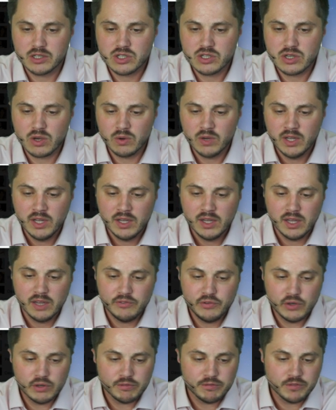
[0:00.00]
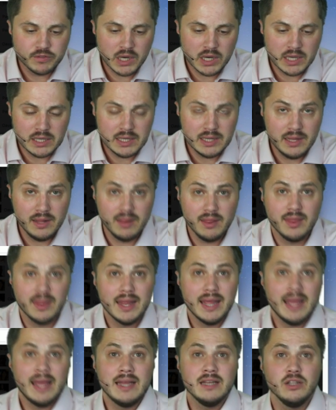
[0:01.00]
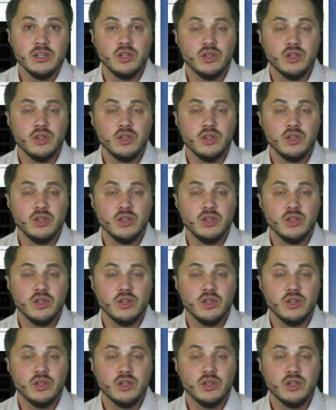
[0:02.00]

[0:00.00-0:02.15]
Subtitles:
So if you're finding that